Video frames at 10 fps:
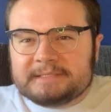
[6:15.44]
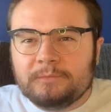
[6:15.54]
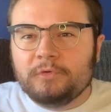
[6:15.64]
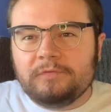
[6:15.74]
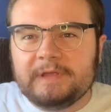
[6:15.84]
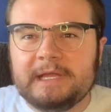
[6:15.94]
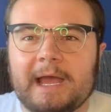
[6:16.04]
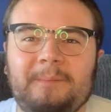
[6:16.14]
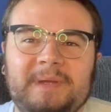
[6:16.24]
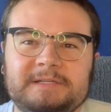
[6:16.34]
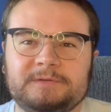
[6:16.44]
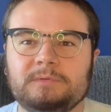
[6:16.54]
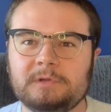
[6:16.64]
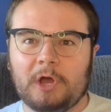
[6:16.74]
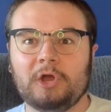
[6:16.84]
movie a bit too
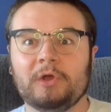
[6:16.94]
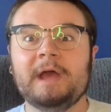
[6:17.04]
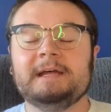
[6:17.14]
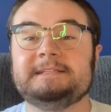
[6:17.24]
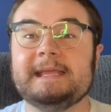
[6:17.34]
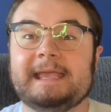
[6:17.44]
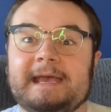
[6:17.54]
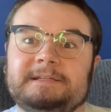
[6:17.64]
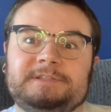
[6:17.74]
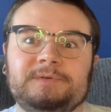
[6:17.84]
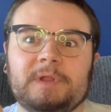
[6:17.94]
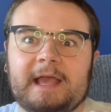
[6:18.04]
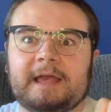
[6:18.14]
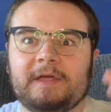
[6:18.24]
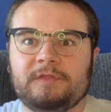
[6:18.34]
long to get to
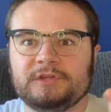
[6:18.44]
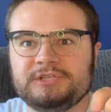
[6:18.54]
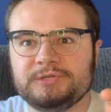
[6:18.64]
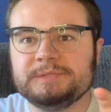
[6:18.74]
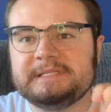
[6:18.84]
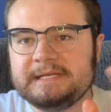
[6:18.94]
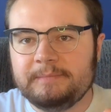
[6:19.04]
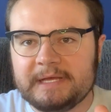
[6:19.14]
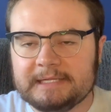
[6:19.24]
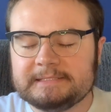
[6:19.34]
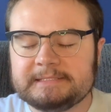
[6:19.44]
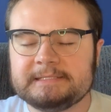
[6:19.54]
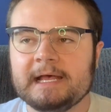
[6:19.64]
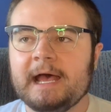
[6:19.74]
like the juicy bits.